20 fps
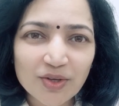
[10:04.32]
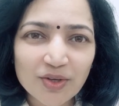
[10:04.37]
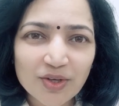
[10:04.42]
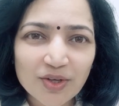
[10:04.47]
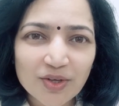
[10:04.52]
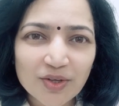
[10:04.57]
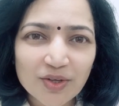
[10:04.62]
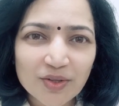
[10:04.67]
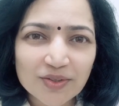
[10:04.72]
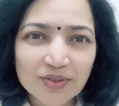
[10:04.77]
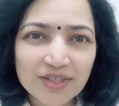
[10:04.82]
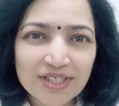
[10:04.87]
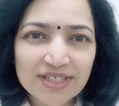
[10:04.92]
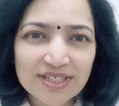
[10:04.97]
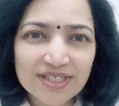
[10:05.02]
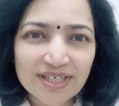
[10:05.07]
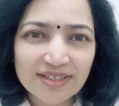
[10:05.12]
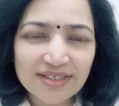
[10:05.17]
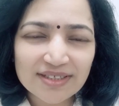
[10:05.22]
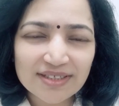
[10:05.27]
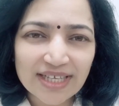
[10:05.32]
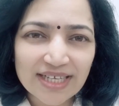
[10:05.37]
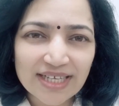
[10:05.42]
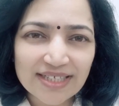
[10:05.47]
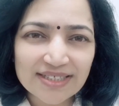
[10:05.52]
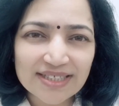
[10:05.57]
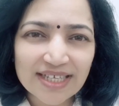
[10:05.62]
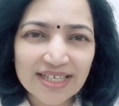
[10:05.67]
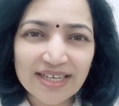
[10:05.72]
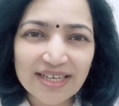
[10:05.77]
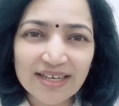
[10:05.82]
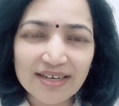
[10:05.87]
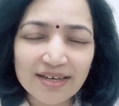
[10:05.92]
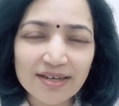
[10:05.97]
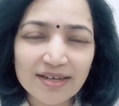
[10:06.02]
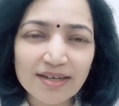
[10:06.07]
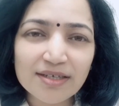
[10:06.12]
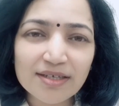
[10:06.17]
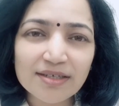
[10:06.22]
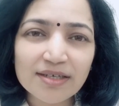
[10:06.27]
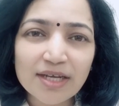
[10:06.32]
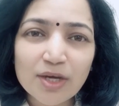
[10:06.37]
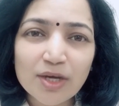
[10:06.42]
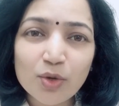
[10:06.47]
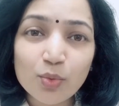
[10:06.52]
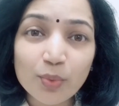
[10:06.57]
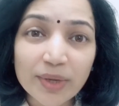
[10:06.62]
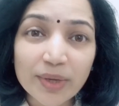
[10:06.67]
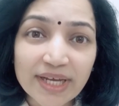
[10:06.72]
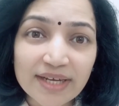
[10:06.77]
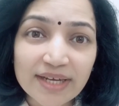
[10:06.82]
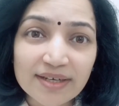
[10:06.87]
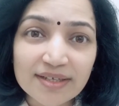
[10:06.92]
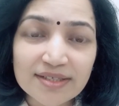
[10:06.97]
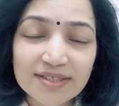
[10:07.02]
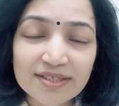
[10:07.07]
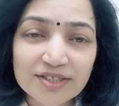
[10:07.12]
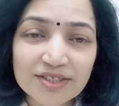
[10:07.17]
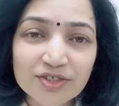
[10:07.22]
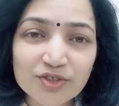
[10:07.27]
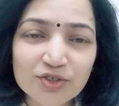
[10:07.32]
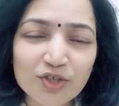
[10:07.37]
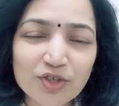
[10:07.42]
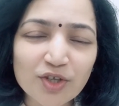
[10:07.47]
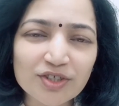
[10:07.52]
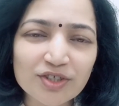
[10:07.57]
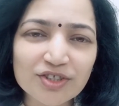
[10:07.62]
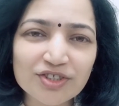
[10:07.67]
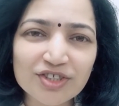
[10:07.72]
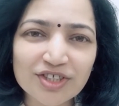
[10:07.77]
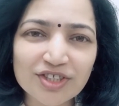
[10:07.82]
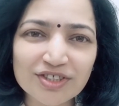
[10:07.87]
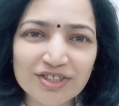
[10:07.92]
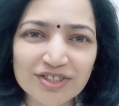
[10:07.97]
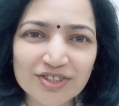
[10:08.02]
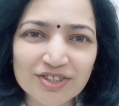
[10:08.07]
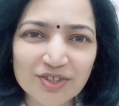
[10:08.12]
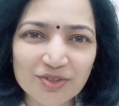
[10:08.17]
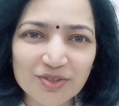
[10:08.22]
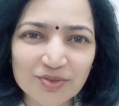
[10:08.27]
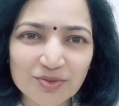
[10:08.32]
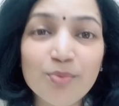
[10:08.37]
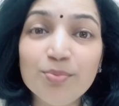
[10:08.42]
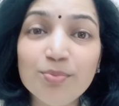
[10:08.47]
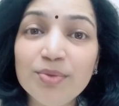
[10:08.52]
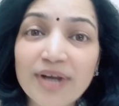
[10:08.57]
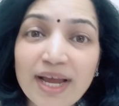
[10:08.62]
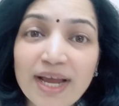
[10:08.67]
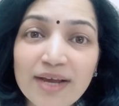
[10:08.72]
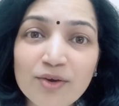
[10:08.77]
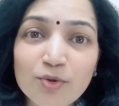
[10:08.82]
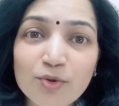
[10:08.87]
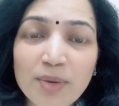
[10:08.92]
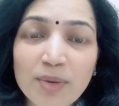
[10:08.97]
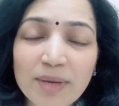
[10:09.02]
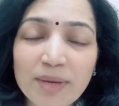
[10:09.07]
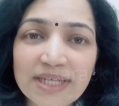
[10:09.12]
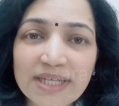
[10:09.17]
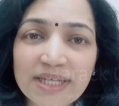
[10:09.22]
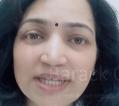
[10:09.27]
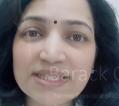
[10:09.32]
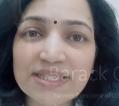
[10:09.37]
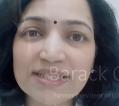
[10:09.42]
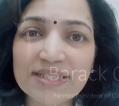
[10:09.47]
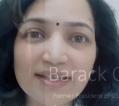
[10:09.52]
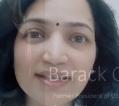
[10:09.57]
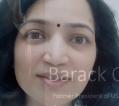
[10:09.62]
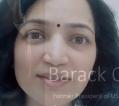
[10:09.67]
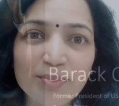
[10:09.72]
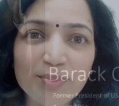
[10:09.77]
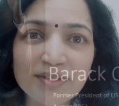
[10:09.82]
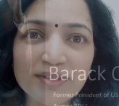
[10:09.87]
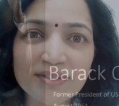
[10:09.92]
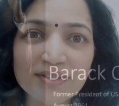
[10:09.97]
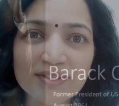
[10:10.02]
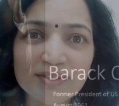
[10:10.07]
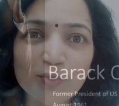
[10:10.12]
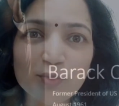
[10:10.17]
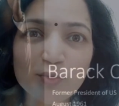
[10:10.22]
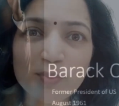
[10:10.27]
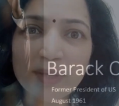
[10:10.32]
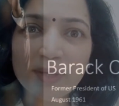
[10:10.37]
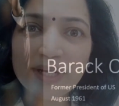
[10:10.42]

These are the things that I learn when I listen to Dr. Shashi Tharoor. Barack Obama is another person whom I